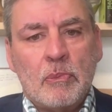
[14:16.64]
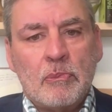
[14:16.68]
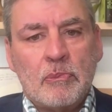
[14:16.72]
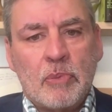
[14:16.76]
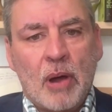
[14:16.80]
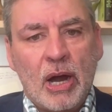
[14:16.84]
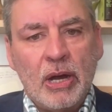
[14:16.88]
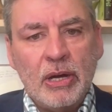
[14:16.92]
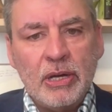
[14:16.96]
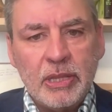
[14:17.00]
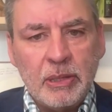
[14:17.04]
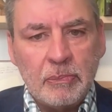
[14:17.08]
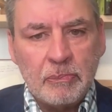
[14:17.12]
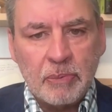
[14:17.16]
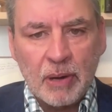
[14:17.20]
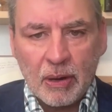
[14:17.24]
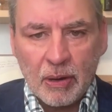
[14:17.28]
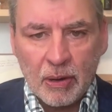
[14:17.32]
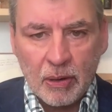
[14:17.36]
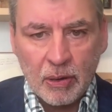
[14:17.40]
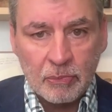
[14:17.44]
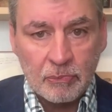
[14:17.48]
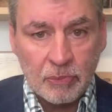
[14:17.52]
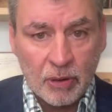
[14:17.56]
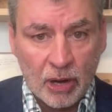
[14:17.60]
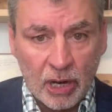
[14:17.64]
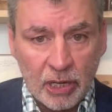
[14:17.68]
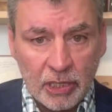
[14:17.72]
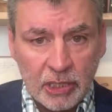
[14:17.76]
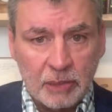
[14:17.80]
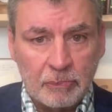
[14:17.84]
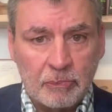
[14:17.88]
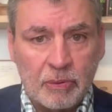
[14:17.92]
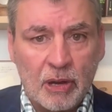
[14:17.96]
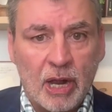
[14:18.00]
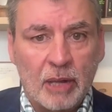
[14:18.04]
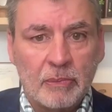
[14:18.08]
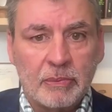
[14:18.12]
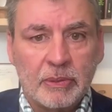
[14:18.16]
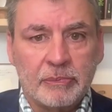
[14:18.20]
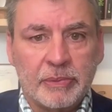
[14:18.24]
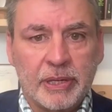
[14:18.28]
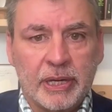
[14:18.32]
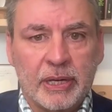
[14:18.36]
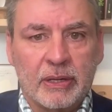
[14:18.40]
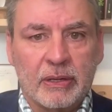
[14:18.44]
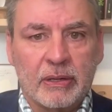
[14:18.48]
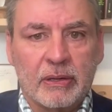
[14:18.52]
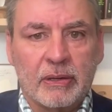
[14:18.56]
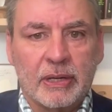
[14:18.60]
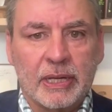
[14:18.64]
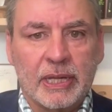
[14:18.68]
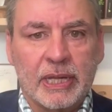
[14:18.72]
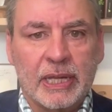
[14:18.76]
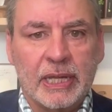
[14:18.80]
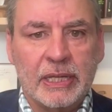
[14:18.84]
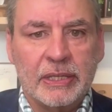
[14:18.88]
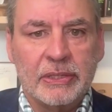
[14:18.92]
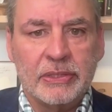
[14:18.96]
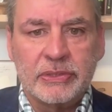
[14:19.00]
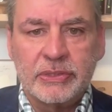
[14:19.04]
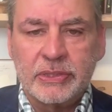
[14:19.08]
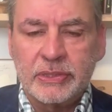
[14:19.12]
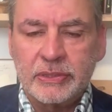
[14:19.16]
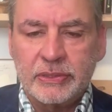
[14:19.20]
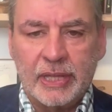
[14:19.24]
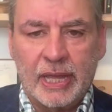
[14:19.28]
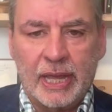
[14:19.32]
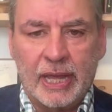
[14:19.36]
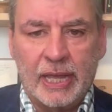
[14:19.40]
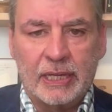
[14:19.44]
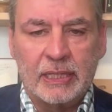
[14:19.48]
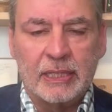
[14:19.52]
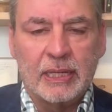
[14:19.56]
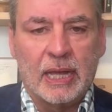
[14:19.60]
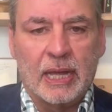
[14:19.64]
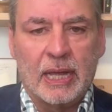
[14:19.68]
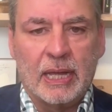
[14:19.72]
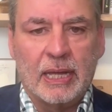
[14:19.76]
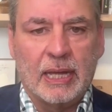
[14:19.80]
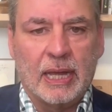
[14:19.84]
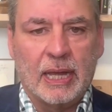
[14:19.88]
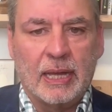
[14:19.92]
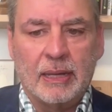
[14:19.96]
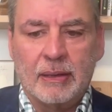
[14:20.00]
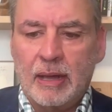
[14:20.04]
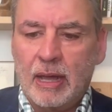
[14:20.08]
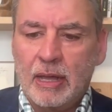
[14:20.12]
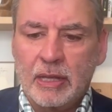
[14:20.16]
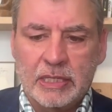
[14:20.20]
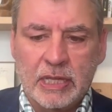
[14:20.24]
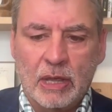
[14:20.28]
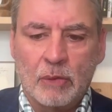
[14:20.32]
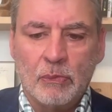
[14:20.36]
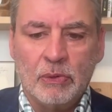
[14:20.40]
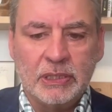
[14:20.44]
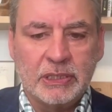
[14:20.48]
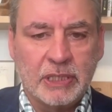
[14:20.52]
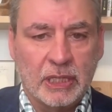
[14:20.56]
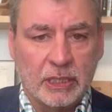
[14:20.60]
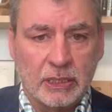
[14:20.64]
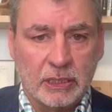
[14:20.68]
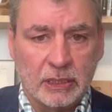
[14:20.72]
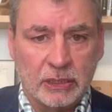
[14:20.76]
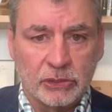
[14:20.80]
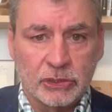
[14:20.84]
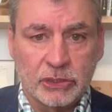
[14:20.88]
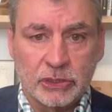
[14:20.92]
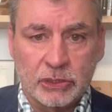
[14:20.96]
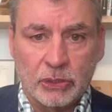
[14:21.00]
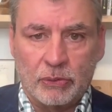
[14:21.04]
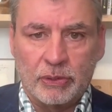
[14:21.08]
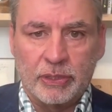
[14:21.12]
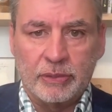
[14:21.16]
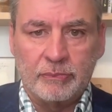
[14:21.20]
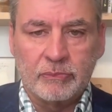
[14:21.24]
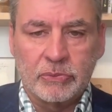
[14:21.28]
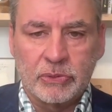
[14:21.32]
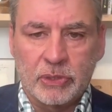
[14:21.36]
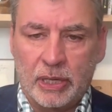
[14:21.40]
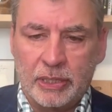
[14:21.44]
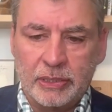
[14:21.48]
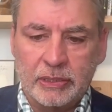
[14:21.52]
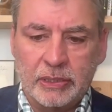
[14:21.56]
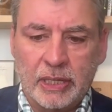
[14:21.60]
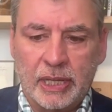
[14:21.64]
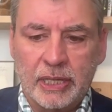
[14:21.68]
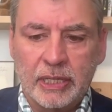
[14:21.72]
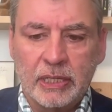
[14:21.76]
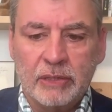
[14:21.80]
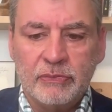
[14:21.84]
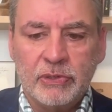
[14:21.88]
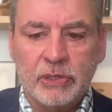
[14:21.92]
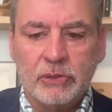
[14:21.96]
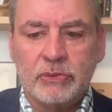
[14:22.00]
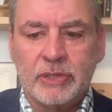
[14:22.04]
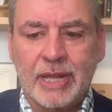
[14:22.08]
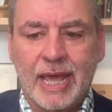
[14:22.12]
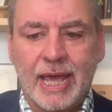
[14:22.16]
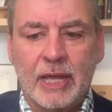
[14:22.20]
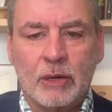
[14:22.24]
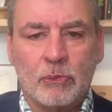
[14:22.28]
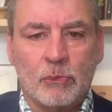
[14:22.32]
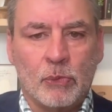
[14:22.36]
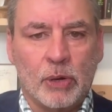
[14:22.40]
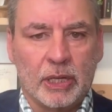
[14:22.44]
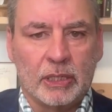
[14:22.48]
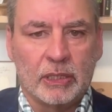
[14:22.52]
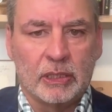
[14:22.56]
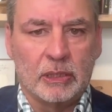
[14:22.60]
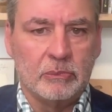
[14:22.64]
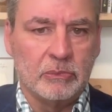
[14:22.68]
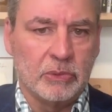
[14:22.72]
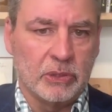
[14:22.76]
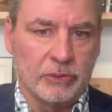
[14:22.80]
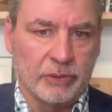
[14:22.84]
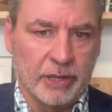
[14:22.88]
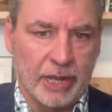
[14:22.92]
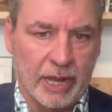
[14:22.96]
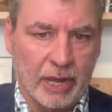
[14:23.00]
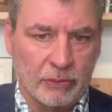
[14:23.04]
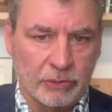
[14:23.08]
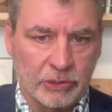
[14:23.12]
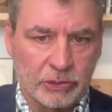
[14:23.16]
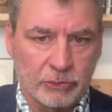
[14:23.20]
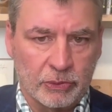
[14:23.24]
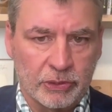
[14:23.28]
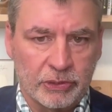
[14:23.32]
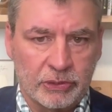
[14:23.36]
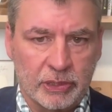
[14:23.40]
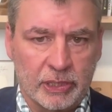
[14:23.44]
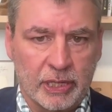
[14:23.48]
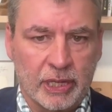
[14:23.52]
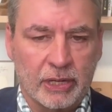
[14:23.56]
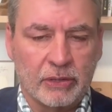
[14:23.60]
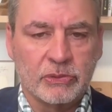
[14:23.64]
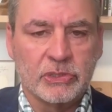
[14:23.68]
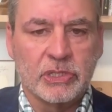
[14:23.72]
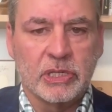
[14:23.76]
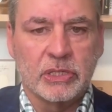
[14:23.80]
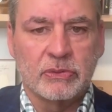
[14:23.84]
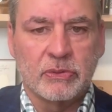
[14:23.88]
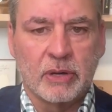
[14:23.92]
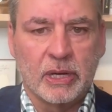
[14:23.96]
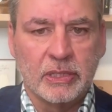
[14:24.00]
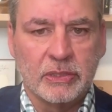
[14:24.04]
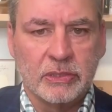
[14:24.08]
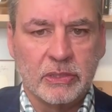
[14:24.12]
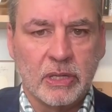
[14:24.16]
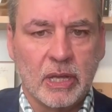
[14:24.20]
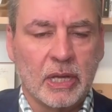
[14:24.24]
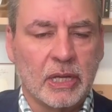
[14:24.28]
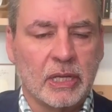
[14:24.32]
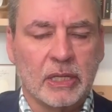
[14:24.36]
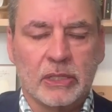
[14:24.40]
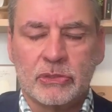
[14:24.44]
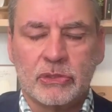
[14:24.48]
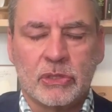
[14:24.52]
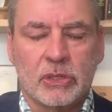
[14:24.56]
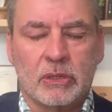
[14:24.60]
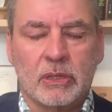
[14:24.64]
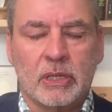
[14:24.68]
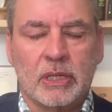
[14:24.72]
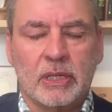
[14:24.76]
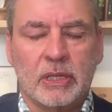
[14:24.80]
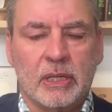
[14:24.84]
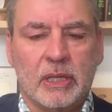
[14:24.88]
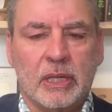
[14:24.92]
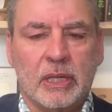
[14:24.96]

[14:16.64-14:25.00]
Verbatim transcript: Part of the part of the problem here is that uh, I want to tell you a little story. So I, I interviewed Dan Wicklum, who now is with the Energy Trans. Uh, sorry,